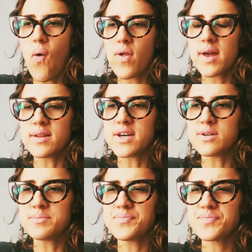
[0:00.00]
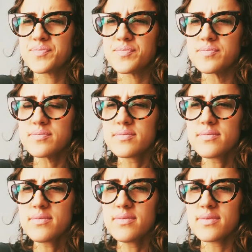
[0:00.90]
Hello?
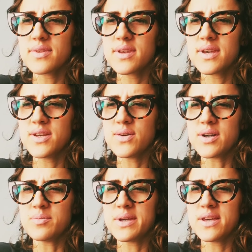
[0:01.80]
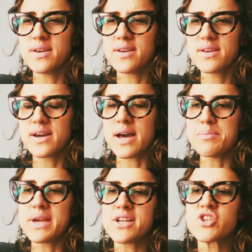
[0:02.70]
Can you help me? I
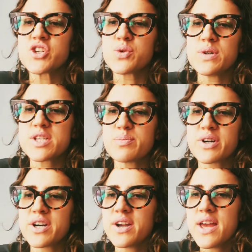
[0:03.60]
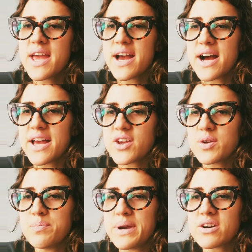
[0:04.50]
managed to whisper. I
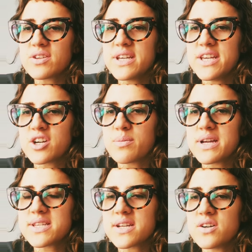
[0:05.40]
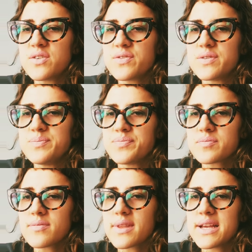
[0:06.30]
could barely hear myself.
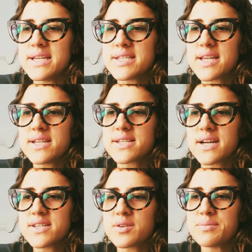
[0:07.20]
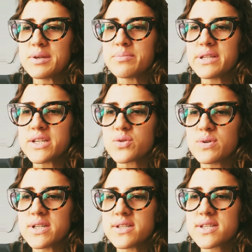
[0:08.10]
He set his eyes on me and blinked
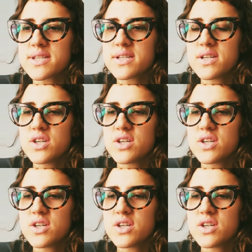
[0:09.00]
once.